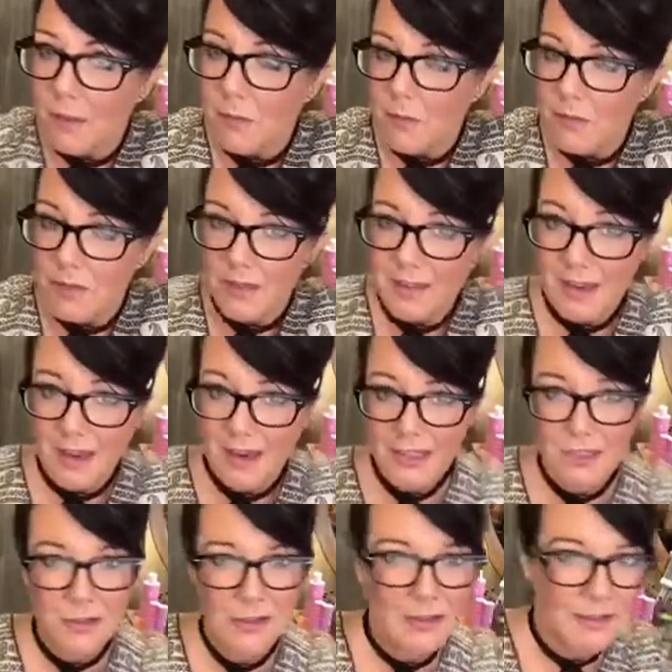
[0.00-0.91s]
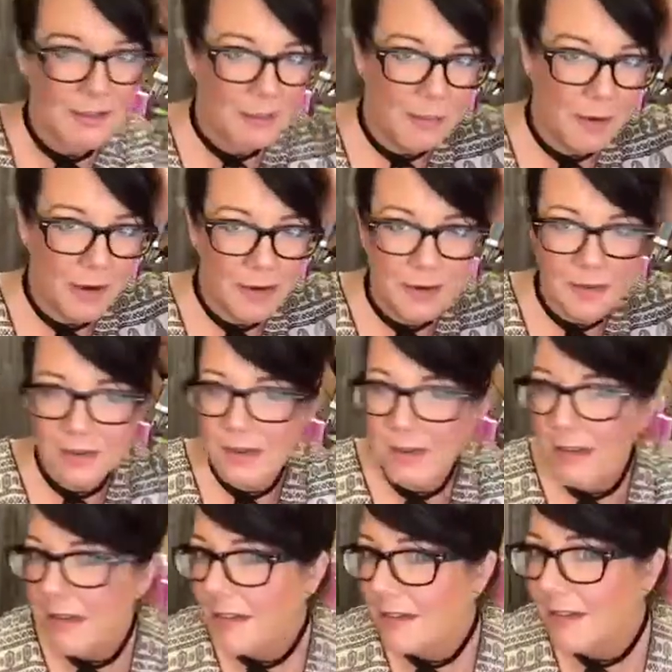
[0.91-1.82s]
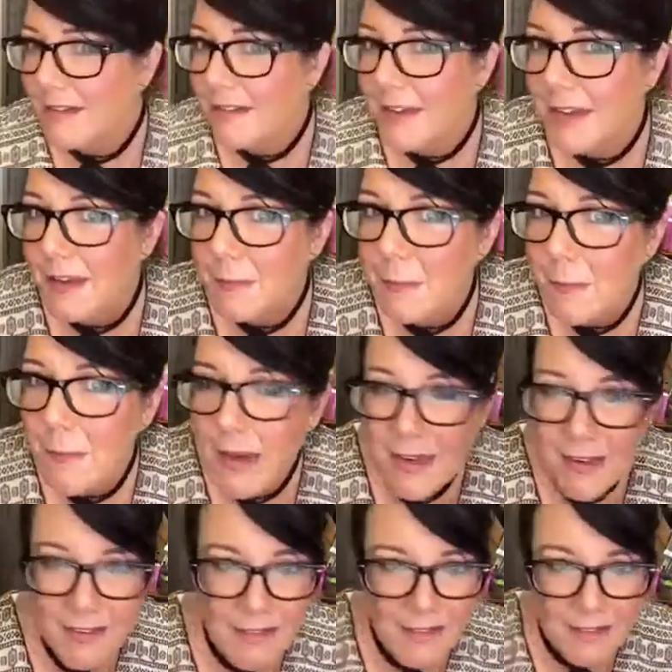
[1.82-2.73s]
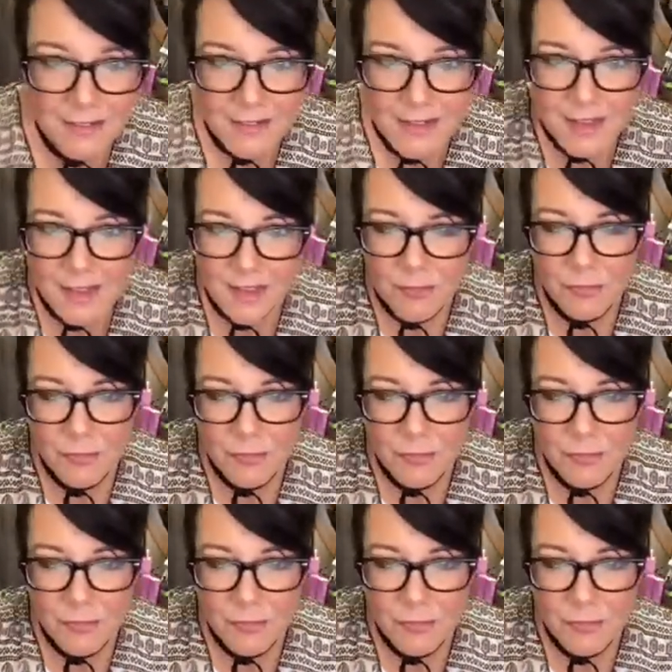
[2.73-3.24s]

with the texturizing powder in it is it makes it like